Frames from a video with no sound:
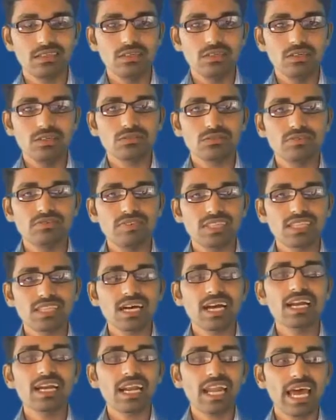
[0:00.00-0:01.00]
So with
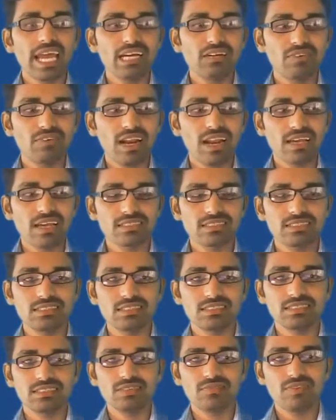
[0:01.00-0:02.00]
that light velocity,
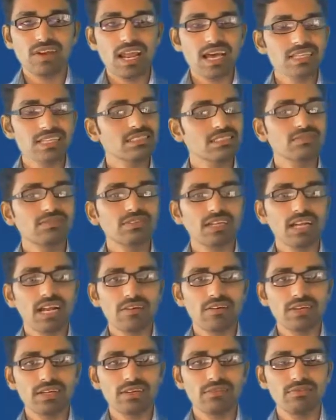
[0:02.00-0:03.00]
the velocity of the
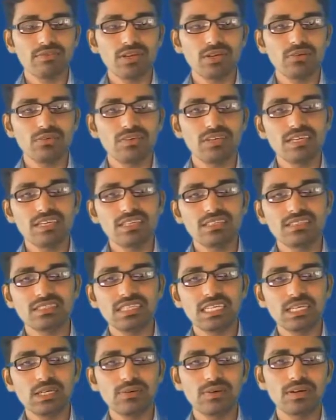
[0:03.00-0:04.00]
travelling wave is
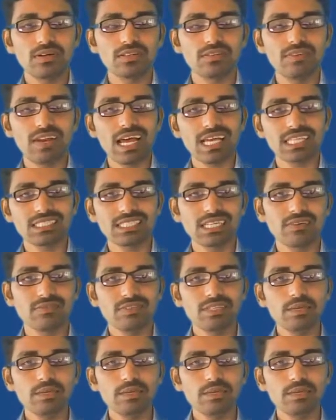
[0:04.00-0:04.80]
equal to the velocity of the